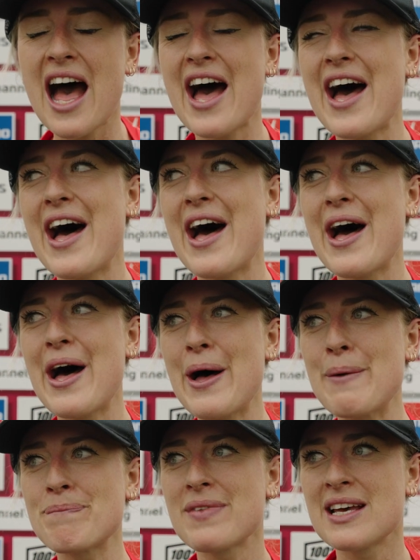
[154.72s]

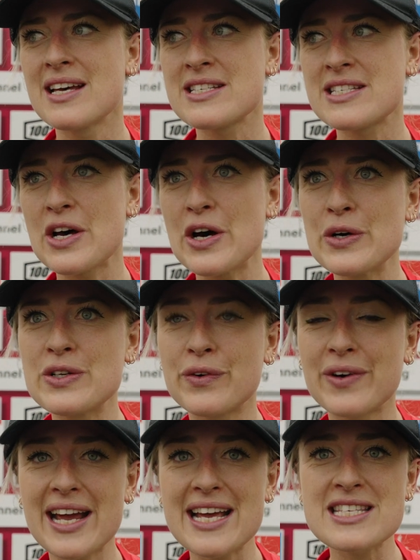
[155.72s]
Um, so
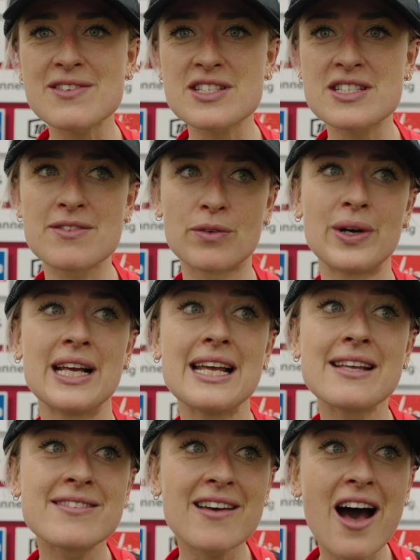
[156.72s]
the race was
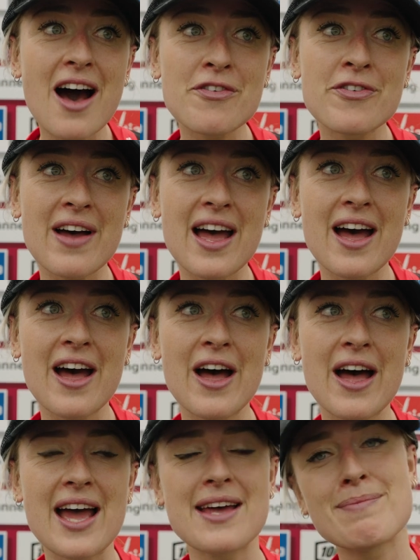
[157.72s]
really tough
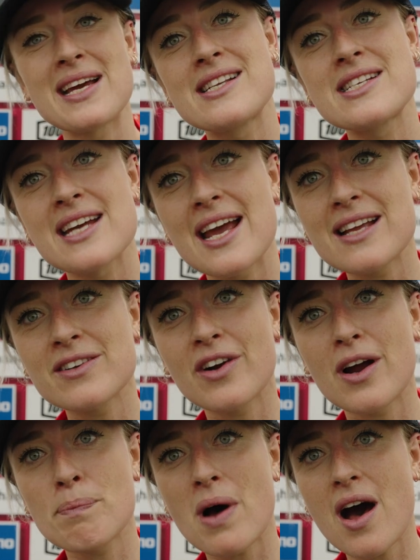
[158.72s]
uh, and my chain
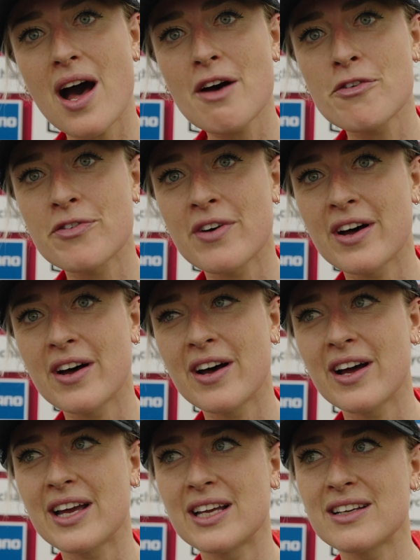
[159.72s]
dropped off
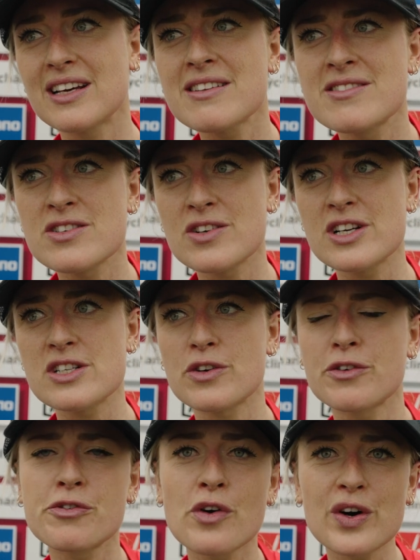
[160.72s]
uh, in the third
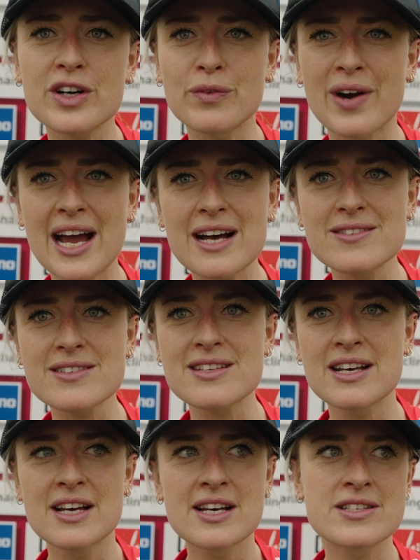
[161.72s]
or fourth round.
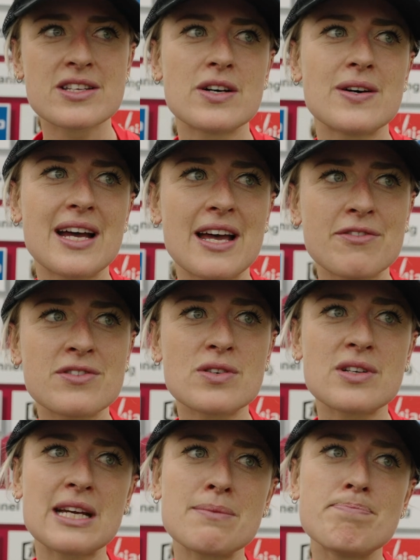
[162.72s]
So I have to
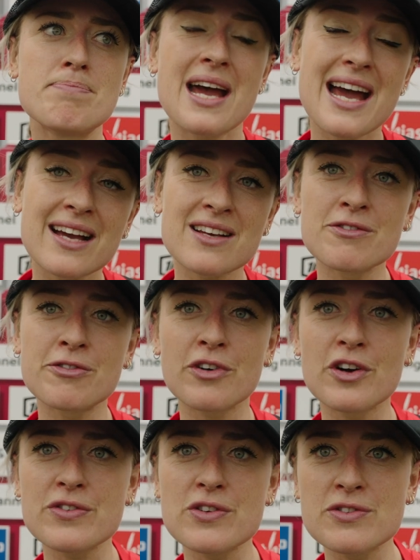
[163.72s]
came back in
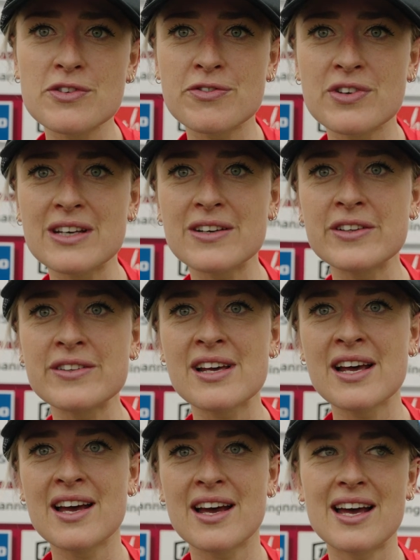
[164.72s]
front of the field
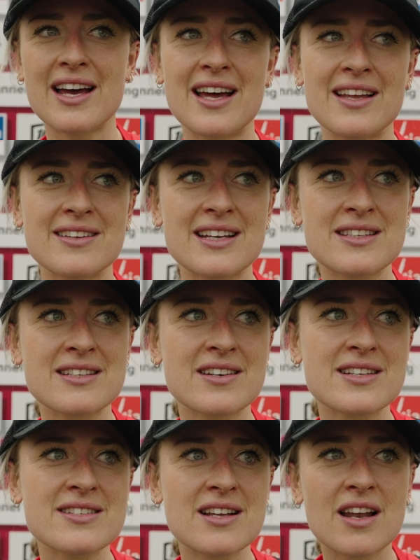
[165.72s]
and that
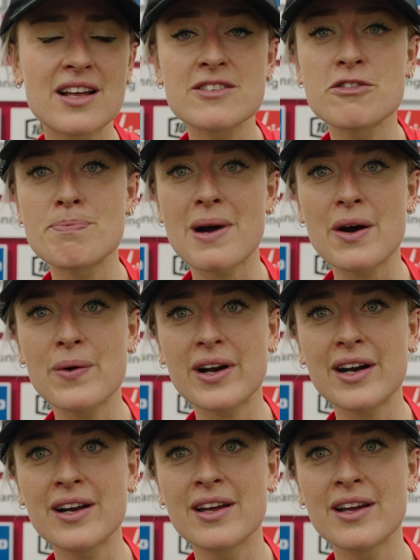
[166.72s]
cost a lot of power.